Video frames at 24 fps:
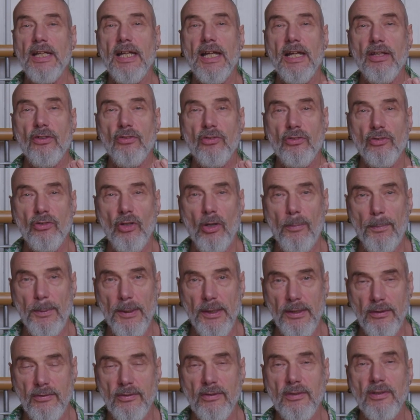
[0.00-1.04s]
and stop
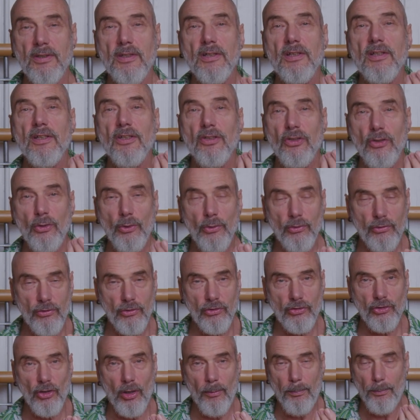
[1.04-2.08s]
it. Use the
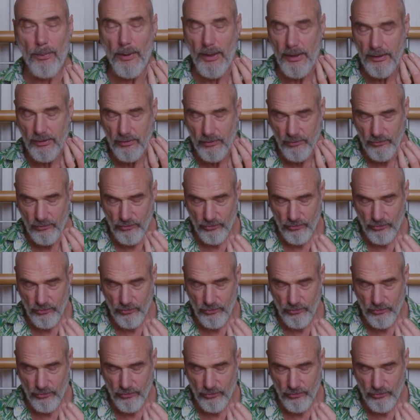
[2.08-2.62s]
stop practice.